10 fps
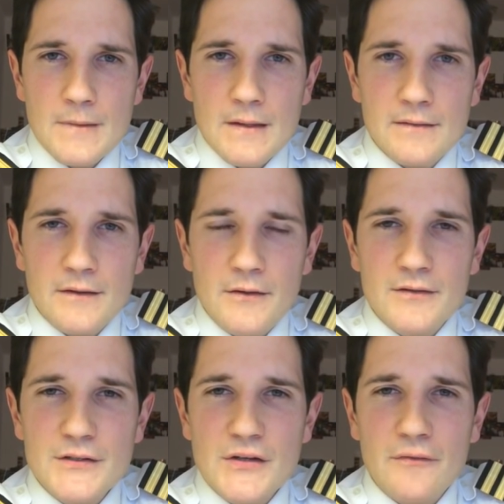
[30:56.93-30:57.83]

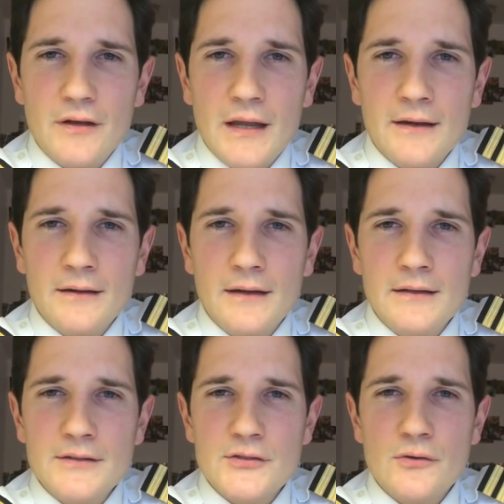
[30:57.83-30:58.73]
Did you ever land
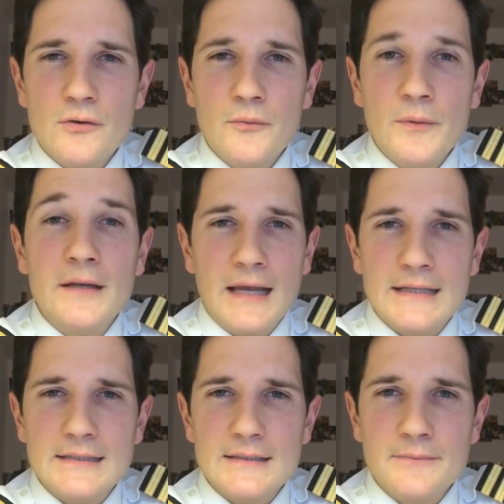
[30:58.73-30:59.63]
in strong wind?
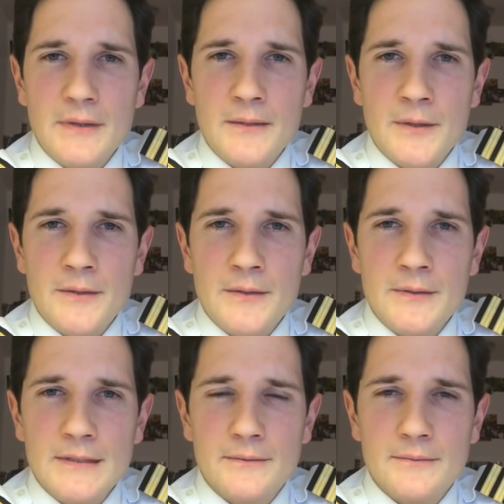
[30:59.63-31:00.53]
Yes, many
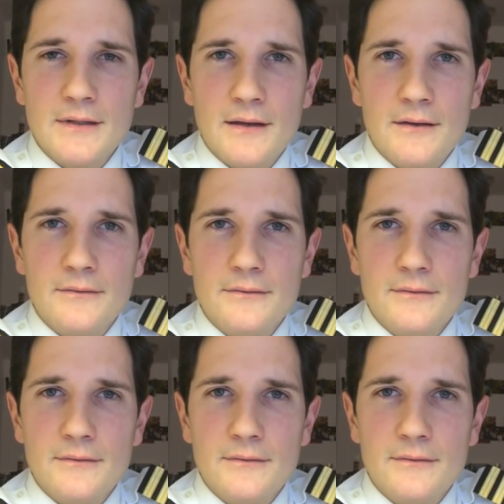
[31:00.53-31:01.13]
times. I've